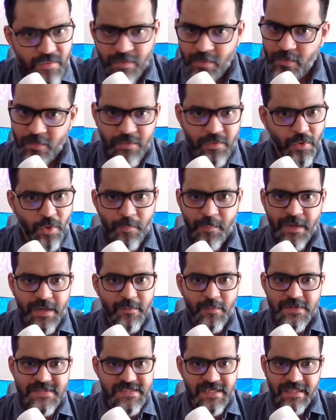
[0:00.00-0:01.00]
No, no,
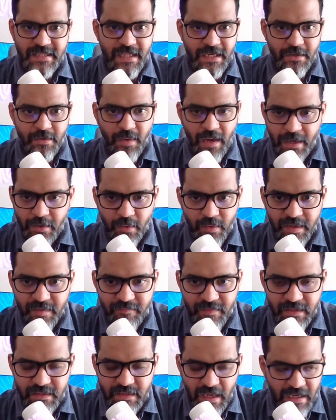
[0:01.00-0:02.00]
nobody would say that. No, I
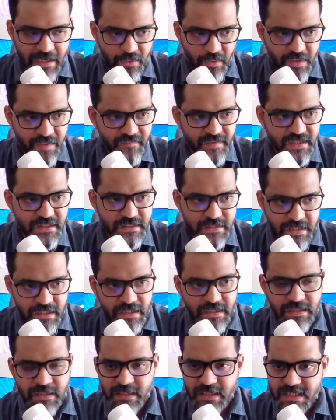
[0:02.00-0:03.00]
don't even I don't even
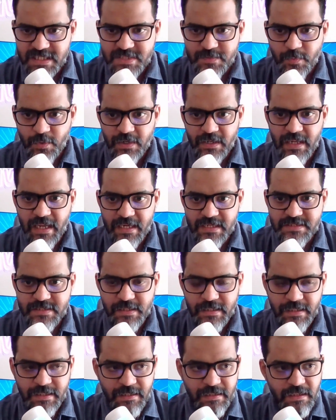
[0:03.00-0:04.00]
think kids would
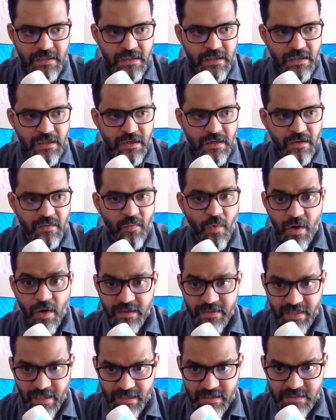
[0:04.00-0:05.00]
actually uh,
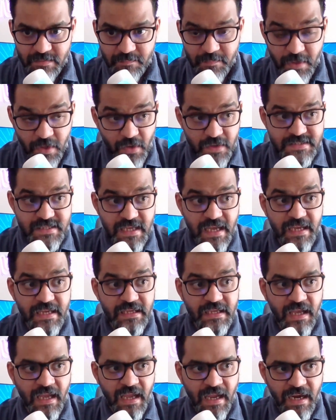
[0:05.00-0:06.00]
want that because
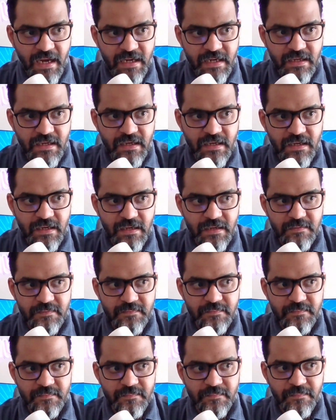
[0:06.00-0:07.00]
I had
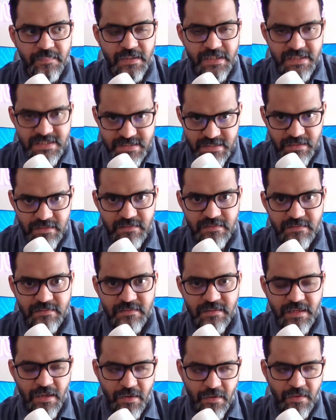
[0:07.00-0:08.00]
a person,
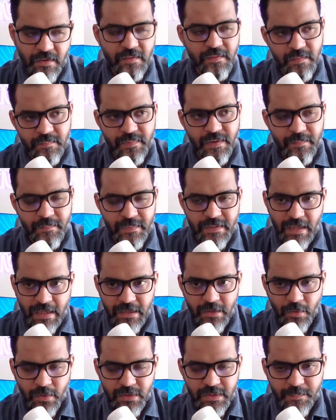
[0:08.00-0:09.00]
and I, uh, I mean
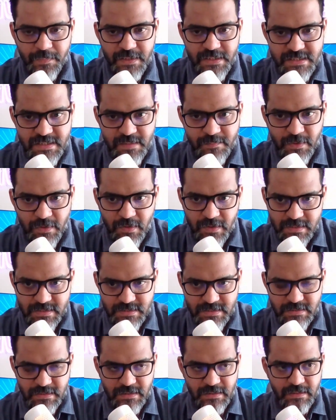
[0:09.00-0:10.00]
I know the person
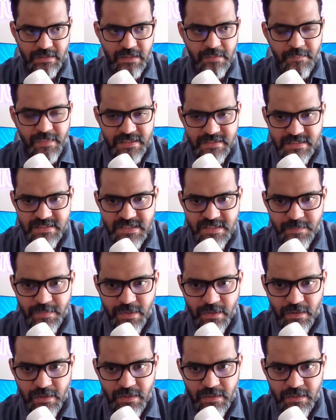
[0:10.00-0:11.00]
because uh, he messaged
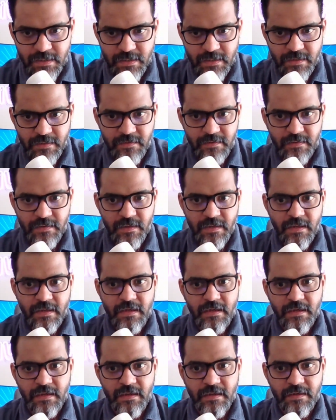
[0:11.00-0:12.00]
me on uh,
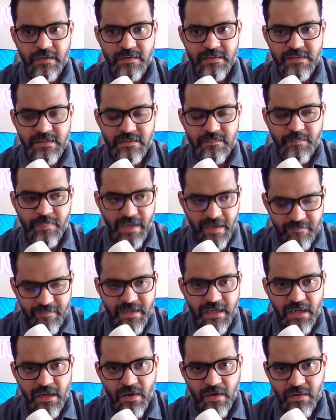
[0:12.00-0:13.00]
uh,
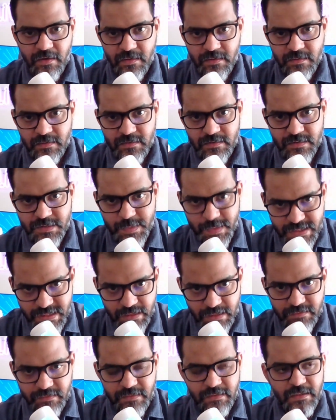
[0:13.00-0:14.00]
privately on
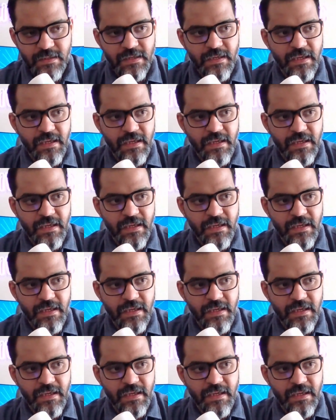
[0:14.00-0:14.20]
Twitter,